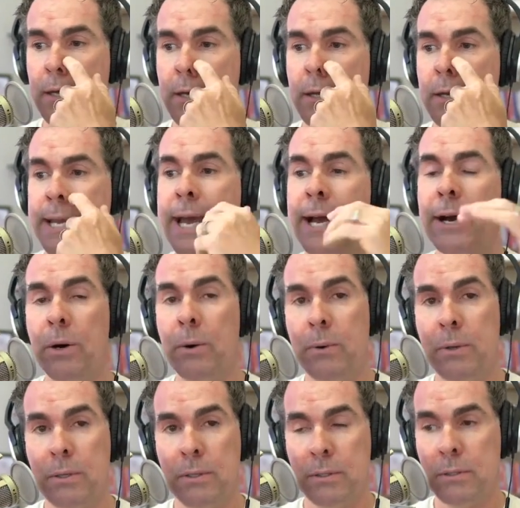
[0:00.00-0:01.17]
Now,
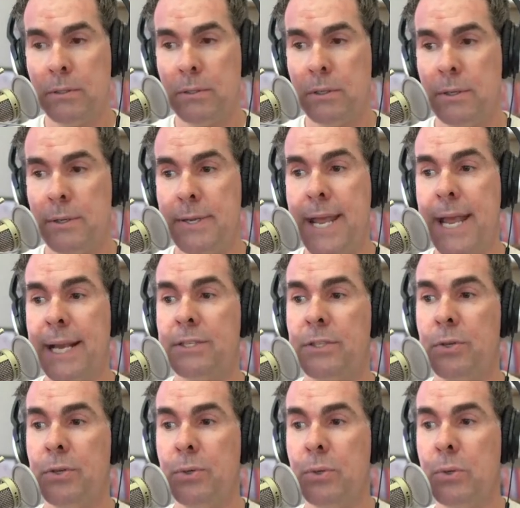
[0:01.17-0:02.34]
next
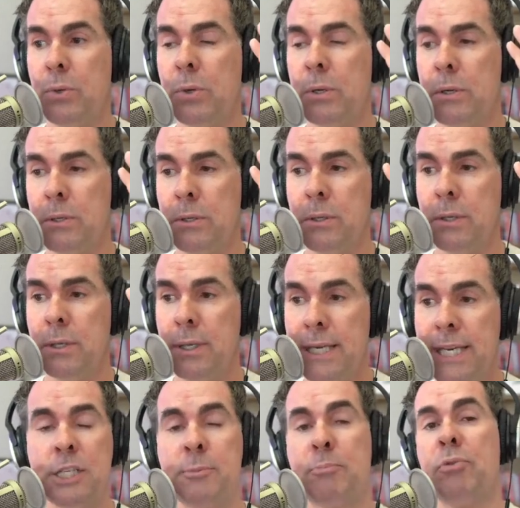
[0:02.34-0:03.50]
to
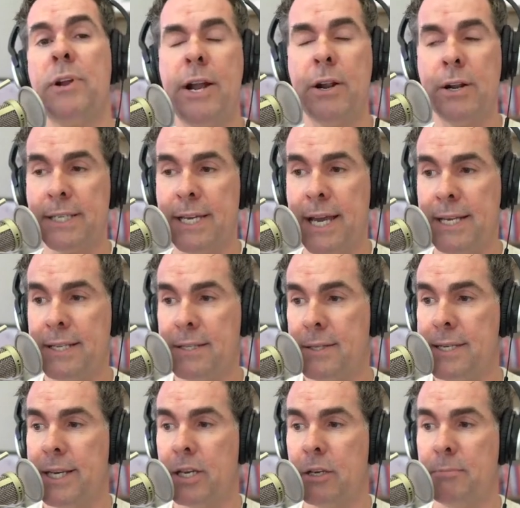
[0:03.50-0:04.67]
each prioritized thing
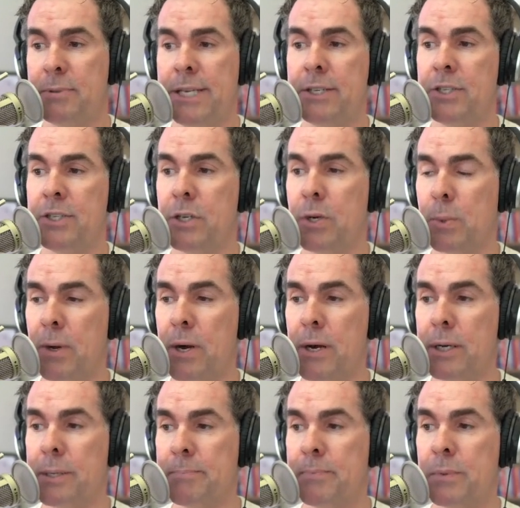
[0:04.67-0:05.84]
that could potentially go
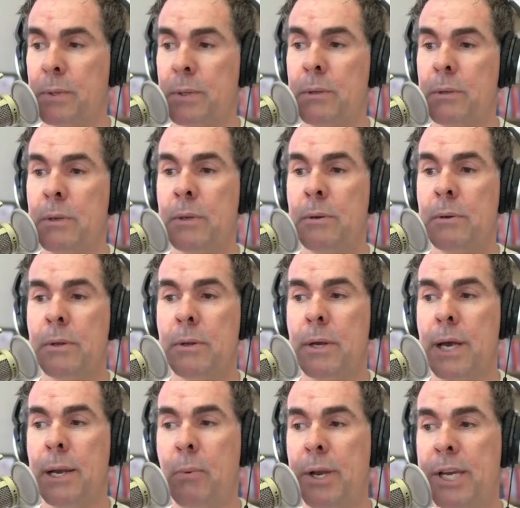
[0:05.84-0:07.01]
wrong,
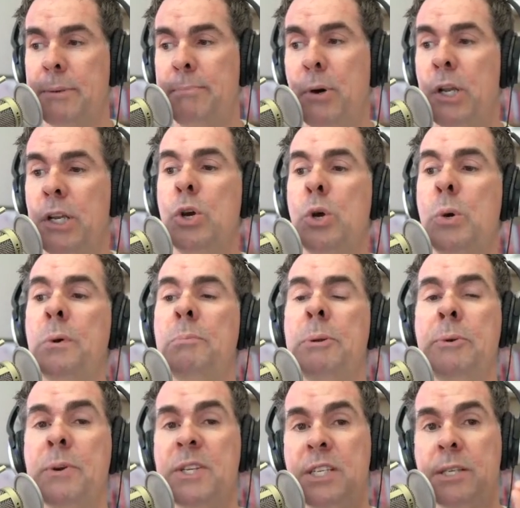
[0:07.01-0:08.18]
I want you to put who would be
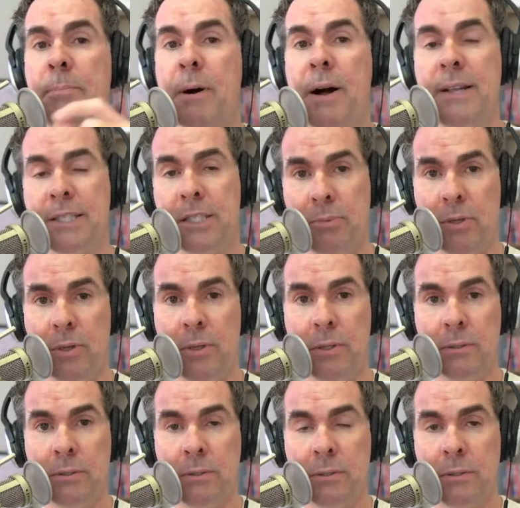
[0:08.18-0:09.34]
responsible
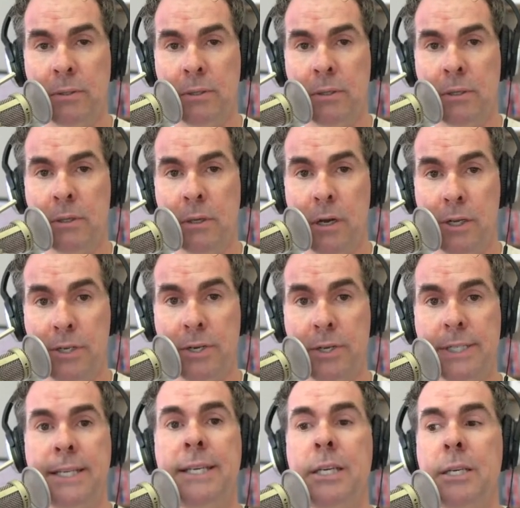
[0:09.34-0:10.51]
on your
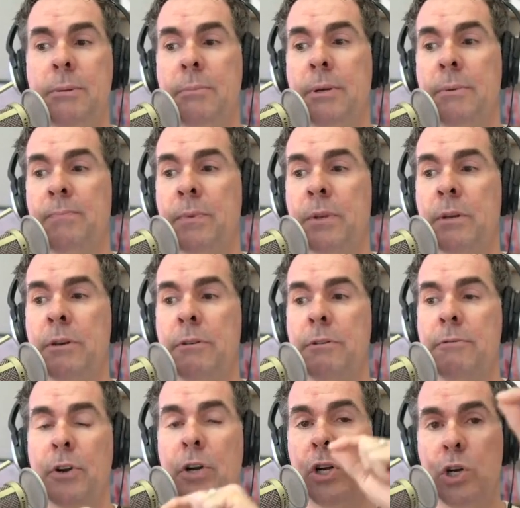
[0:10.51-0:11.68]
team
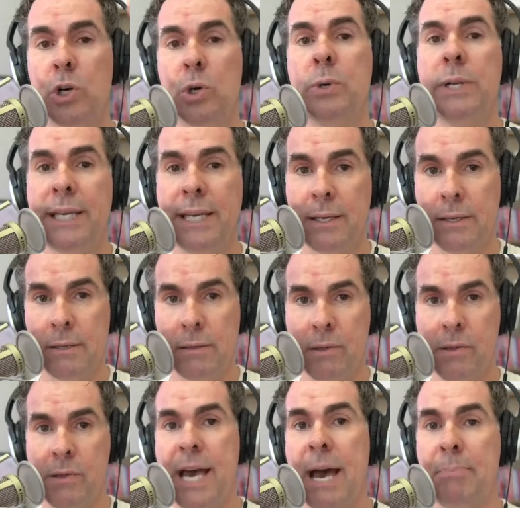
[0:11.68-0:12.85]
for owning
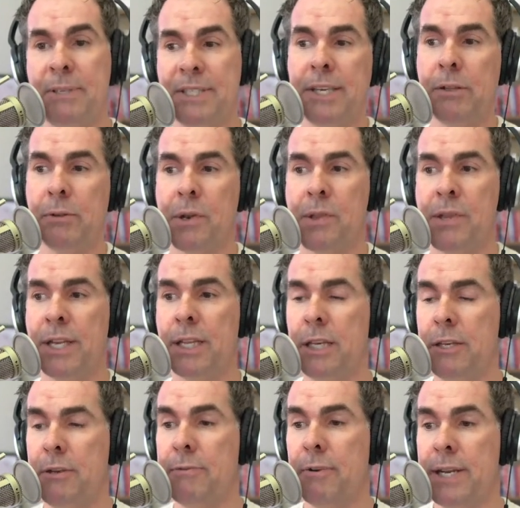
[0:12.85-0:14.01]
that particular thing that
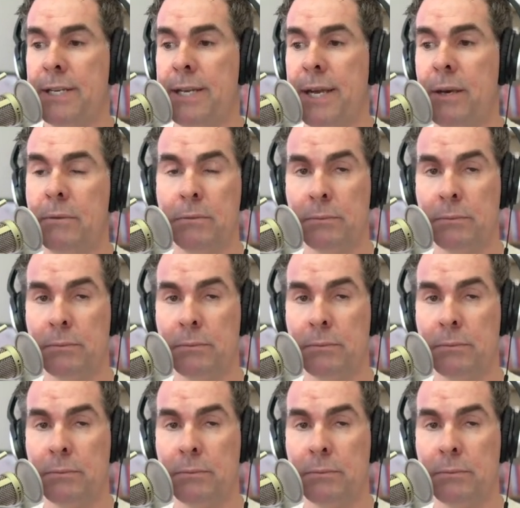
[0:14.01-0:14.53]
you've written down.